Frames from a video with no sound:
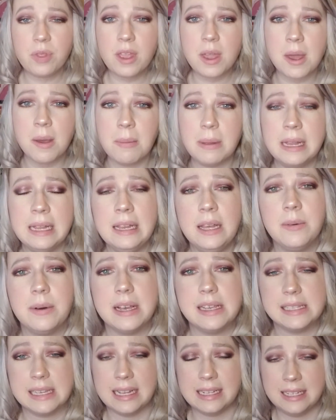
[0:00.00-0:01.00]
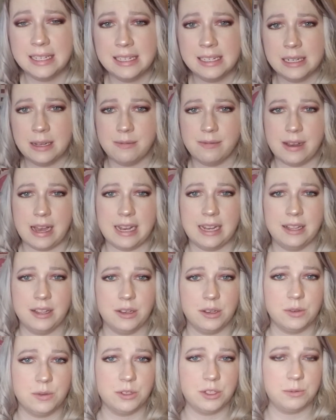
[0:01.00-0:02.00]
But anyways, I did end up finding
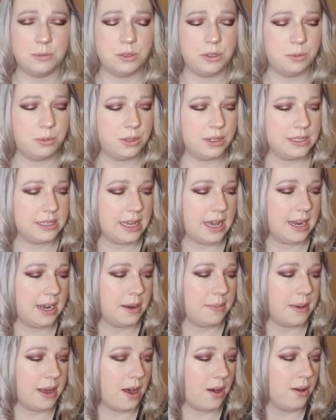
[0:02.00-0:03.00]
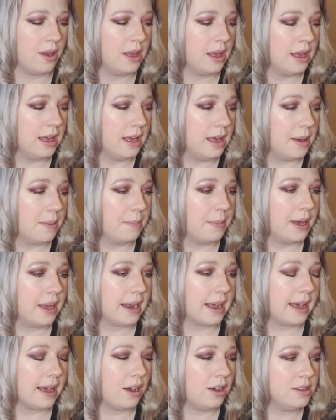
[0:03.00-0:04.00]
those, which I'm super excited about. But
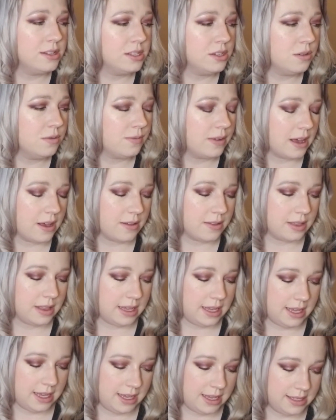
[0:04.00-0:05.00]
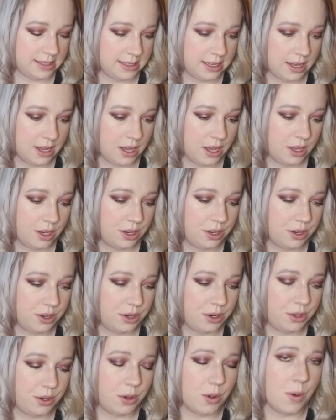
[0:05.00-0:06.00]
I also found these
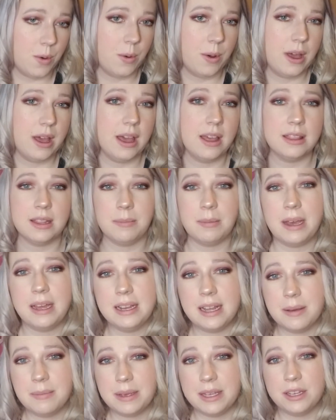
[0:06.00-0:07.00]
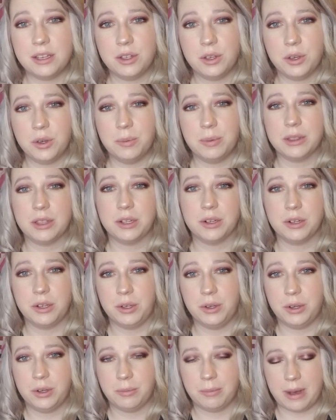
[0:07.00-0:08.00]
new, and they might not be new, but they're
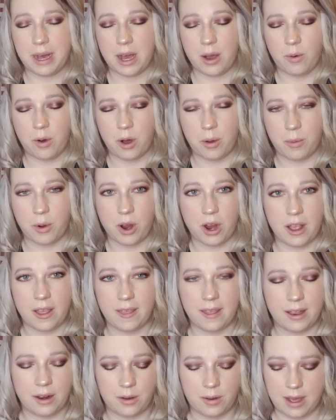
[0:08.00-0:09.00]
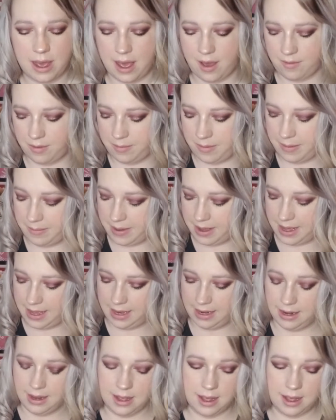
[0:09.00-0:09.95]
new to my Walmart. They don't have them at mine.